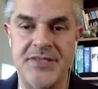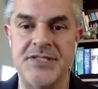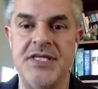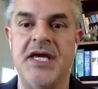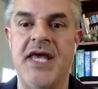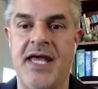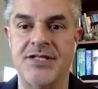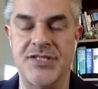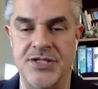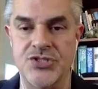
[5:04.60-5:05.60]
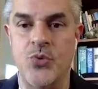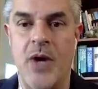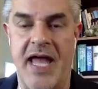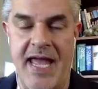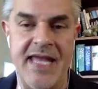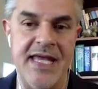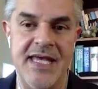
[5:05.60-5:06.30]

the DNA in such a way